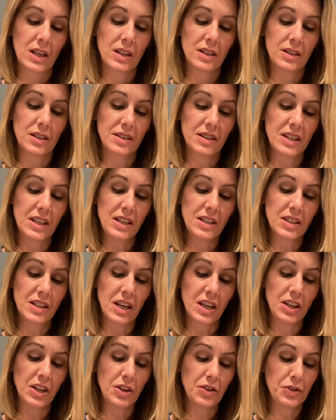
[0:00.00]
Does he
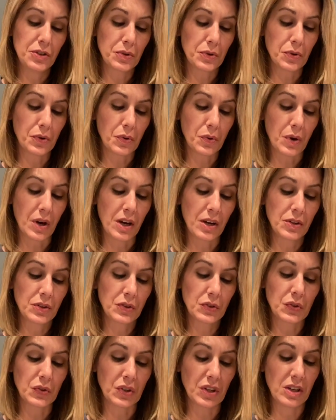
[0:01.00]
take you to a quiet
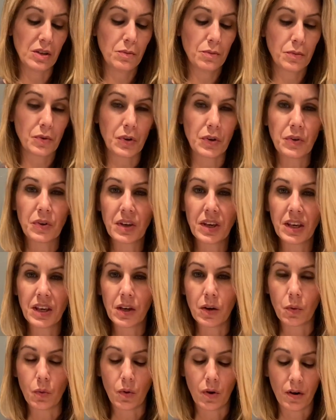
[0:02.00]
stream where you can
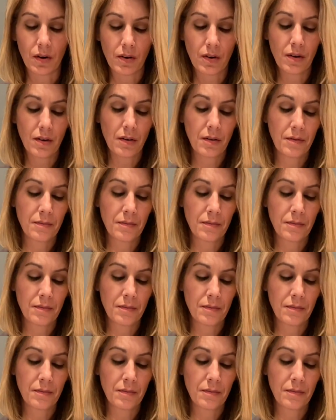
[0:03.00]
get water?